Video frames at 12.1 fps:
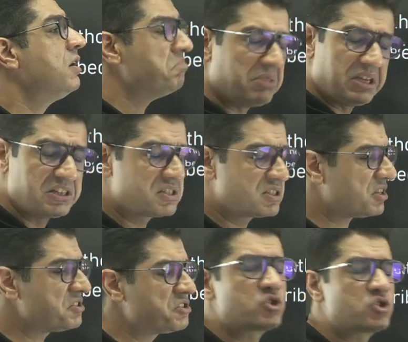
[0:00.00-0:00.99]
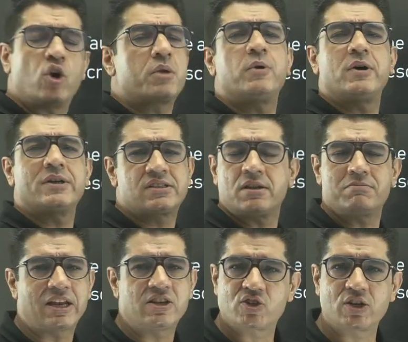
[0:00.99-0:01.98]
instance or person
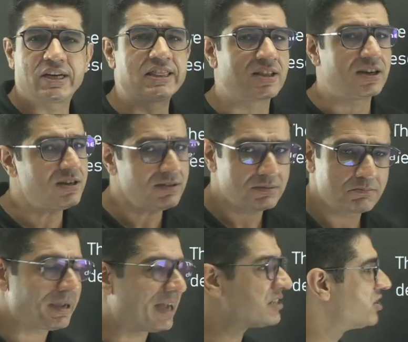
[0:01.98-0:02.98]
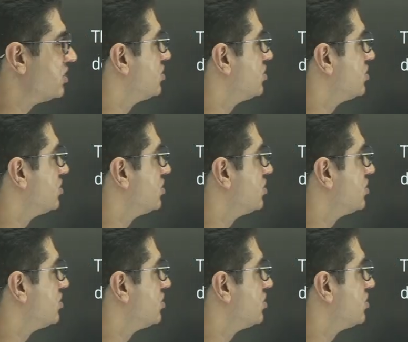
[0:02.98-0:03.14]
mentioned in the passage.